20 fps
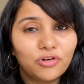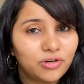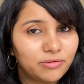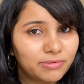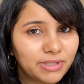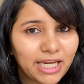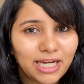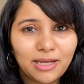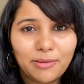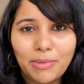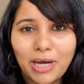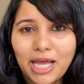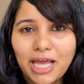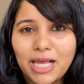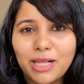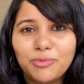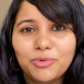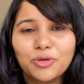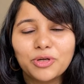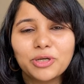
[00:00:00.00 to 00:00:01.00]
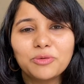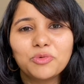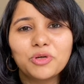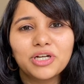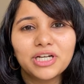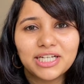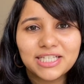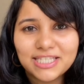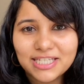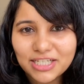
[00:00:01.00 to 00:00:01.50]
for getting my help, you can
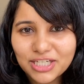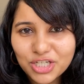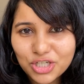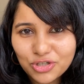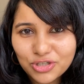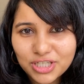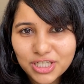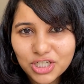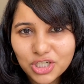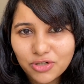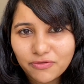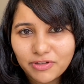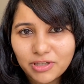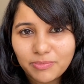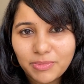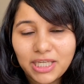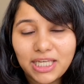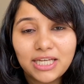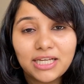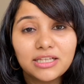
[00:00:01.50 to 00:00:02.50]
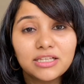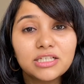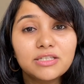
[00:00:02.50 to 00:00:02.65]
book a consultation session with me.